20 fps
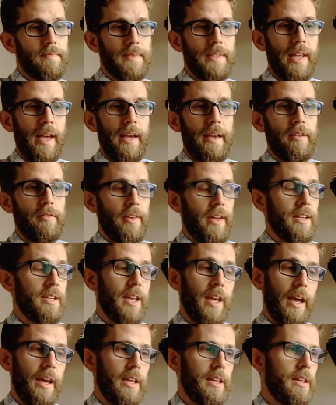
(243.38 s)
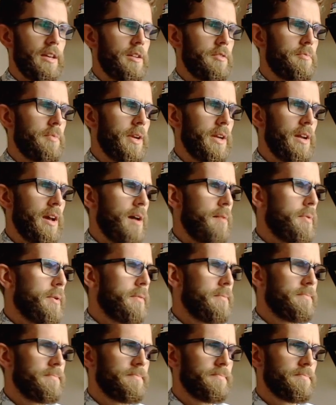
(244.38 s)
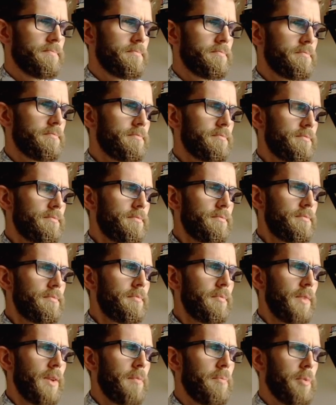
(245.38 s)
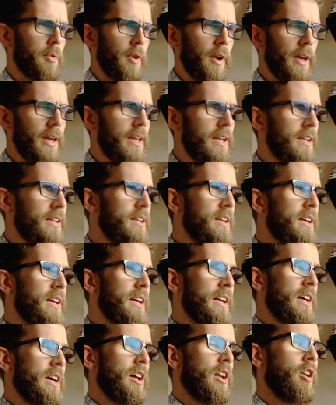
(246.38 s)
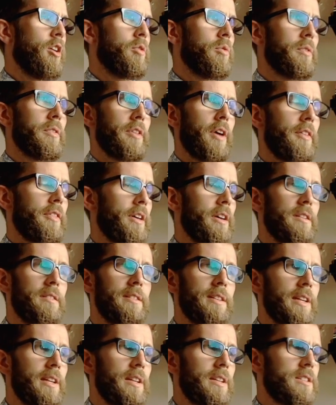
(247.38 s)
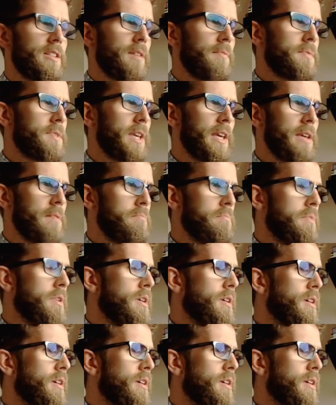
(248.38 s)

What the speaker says: Dave and Kate had been up praying along with other leadership team.